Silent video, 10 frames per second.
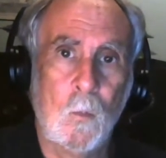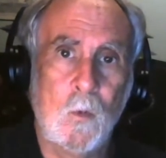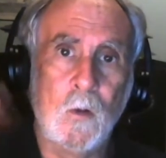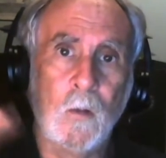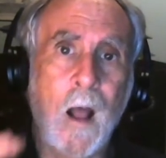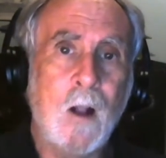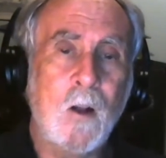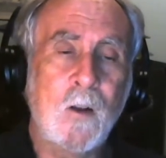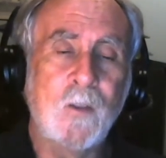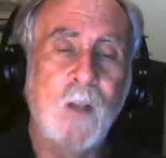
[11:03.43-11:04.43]
When you lock
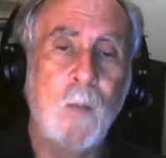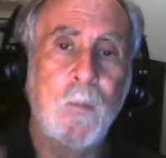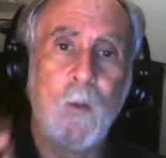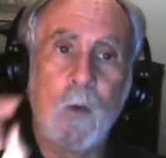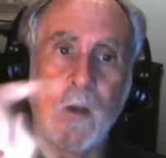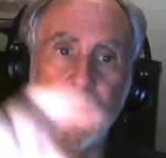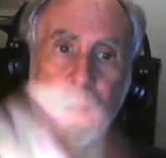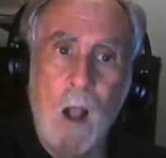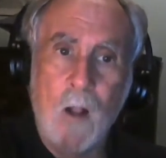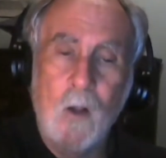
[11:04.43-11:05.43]
onto something, when you
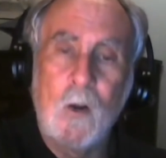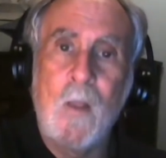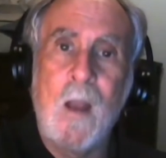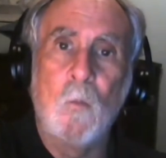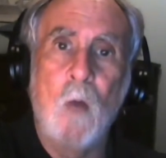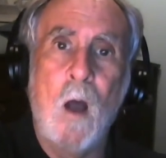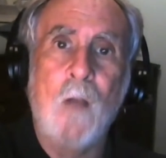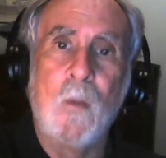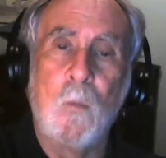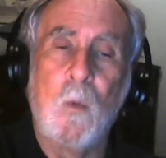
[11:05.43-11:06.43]
lock onto that
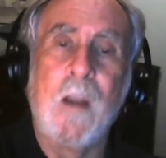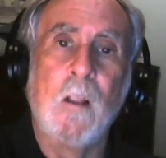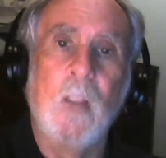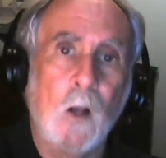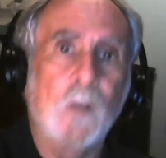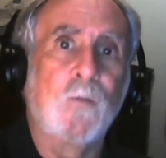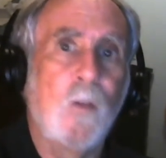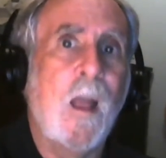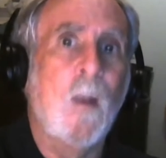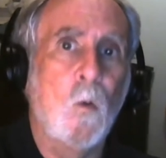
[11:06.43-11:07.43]
rock, the brain looks
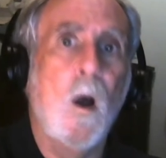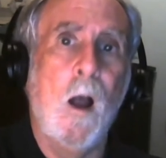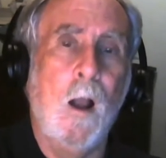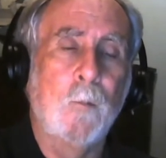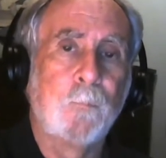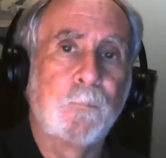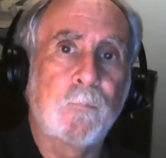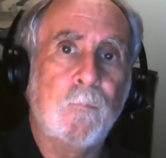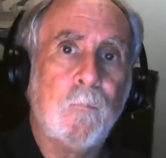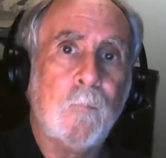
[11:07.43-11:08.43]
for that rock.
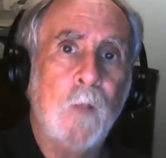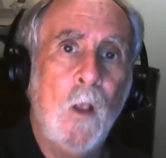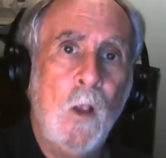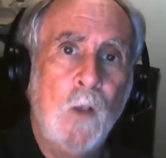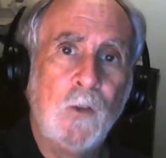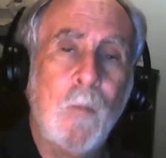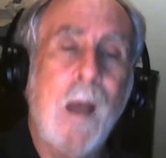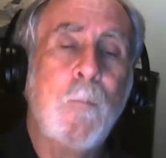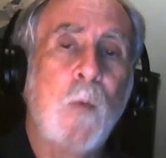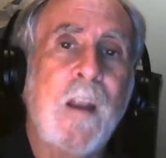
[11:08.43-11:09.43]
So
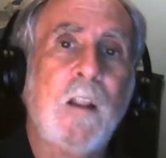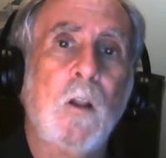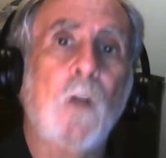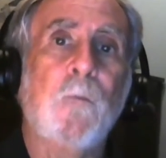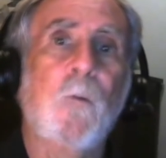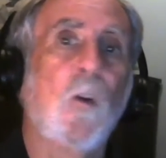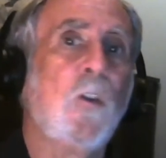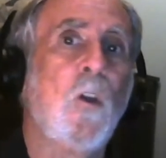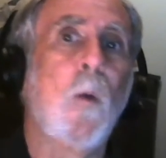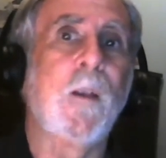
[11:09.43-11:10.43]
my brain looked for
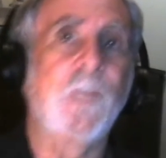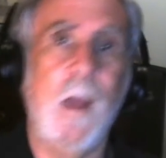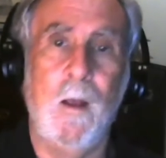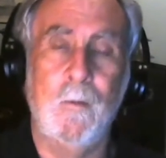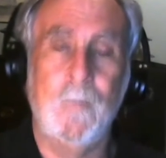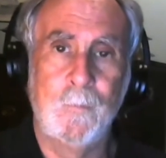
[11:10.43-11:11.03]
USF.